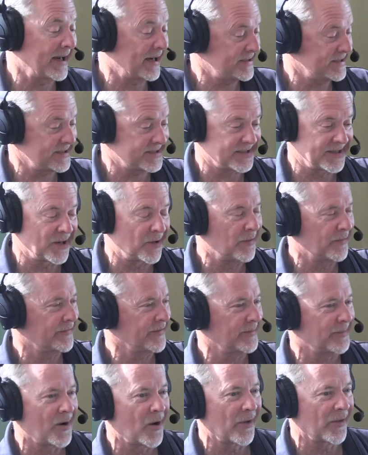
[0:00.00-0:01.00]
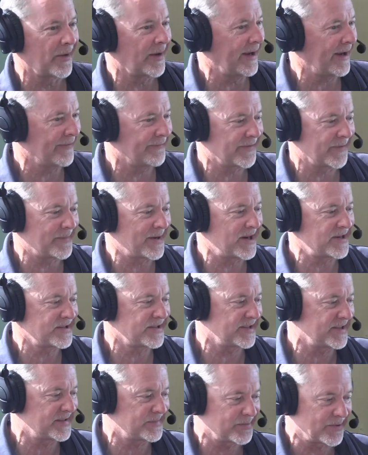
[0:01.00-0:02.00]
I just know from all the
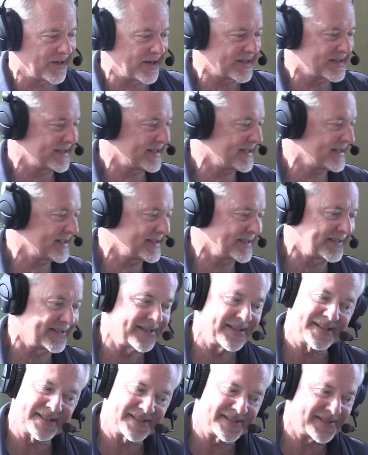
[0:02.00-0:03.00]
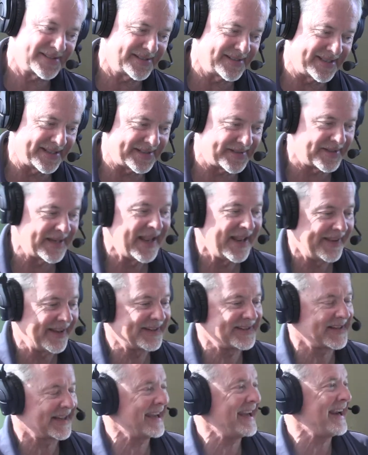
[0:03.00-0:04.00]
information that's processed that that's that's
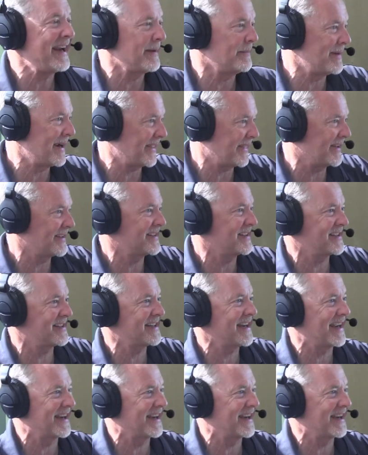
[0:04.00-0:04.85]
that's a key to make the moves